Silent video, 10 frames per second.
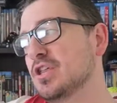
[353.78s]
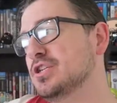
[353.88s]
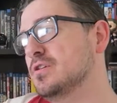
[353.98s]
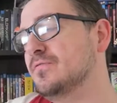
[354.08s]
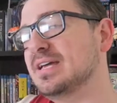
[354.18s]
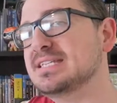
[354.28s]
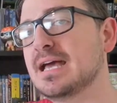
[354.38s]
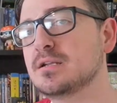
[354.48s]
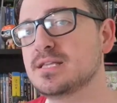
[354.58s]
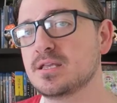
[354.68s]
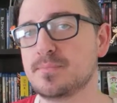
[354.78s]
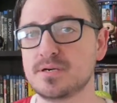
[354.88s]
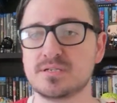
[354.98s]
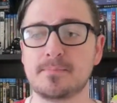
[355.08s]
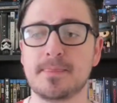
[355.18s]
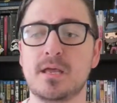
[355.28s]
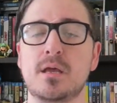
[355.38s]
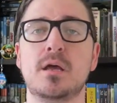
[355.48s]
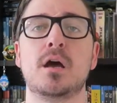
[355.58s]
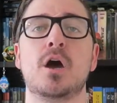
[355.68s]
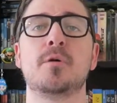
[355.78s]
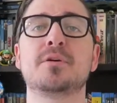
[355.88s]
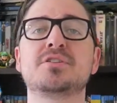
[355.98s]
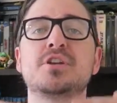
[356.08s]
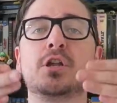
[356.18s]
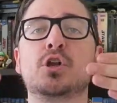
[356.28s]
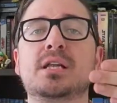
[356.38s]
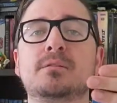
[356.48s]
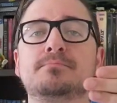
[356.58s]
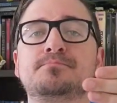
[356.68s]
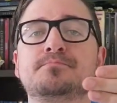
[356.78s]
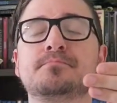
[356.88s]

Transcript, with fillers: the other two face down to the other person. Other person's going to look at them,